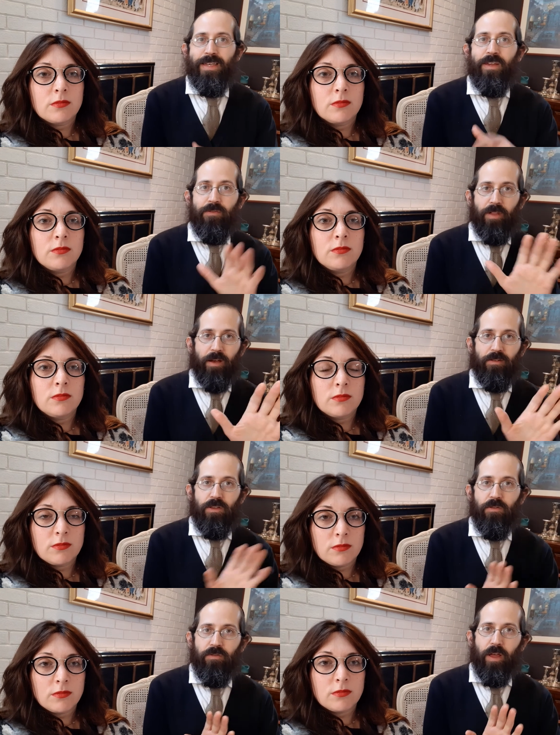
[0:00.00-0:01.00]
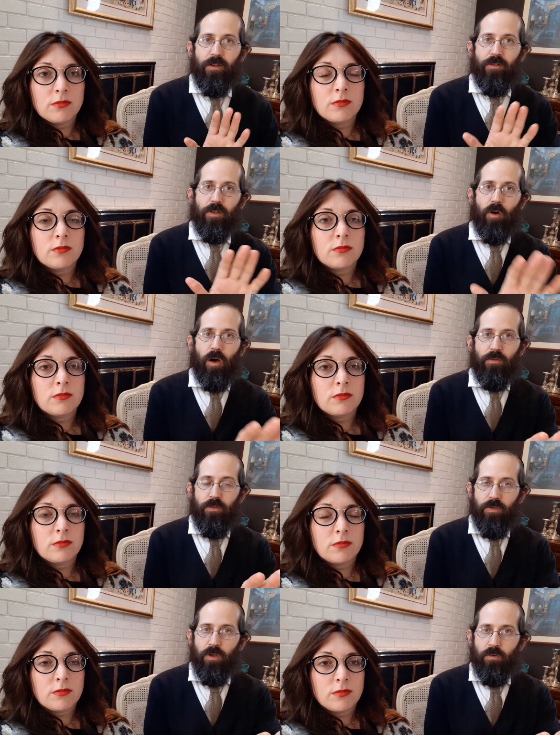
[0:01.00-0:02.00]
Speaker 1: deflects, it deflects it off of
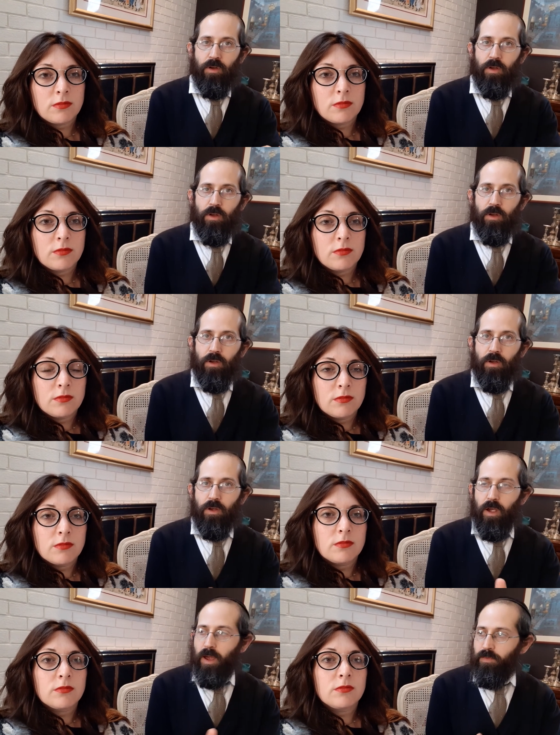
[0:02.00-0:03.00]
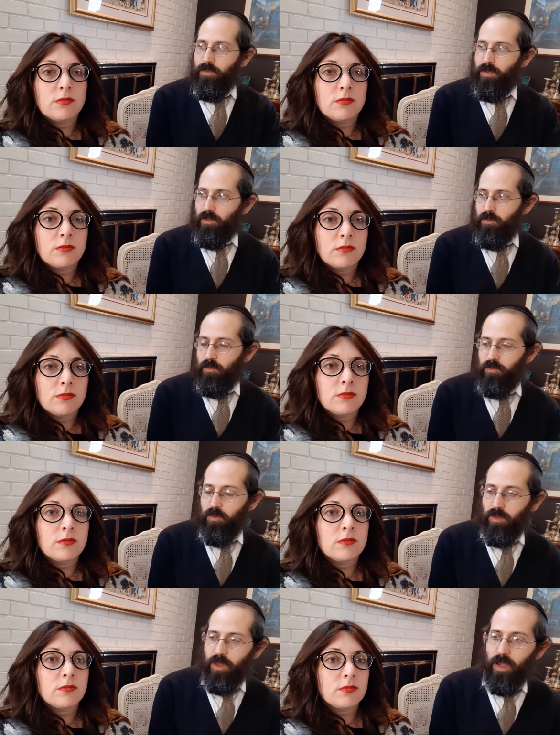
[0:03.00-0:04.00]
you. And that's what Rifka
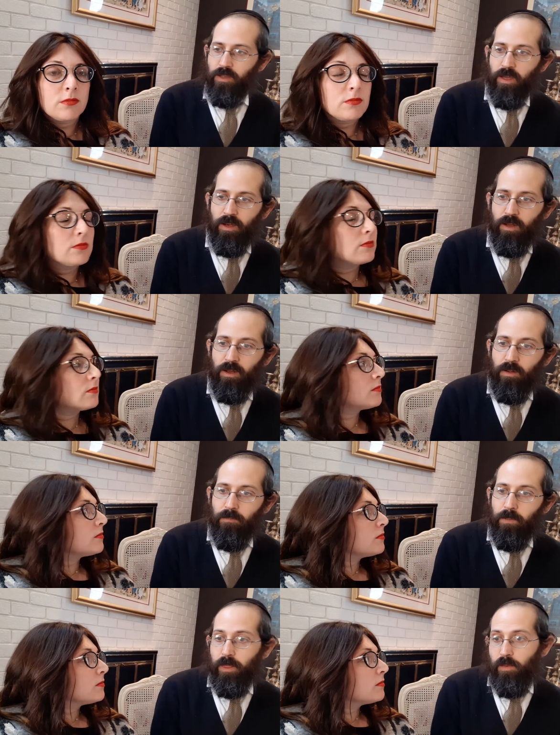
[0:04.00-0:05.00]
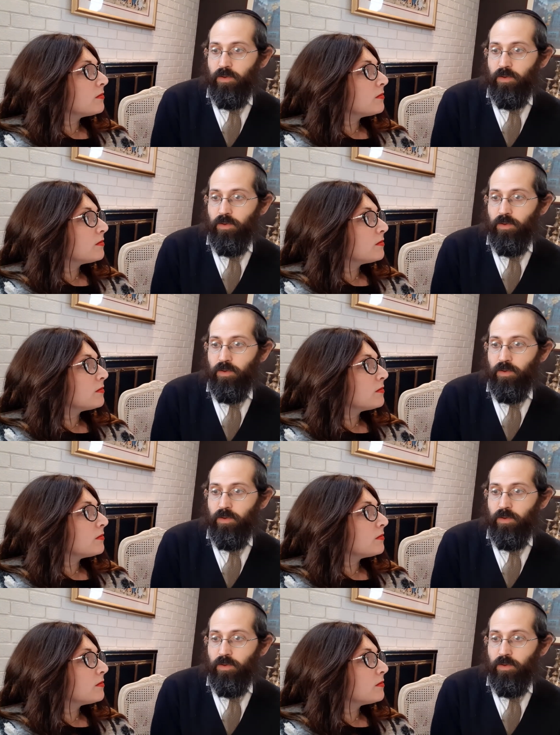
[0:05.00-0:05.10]
was saying, that it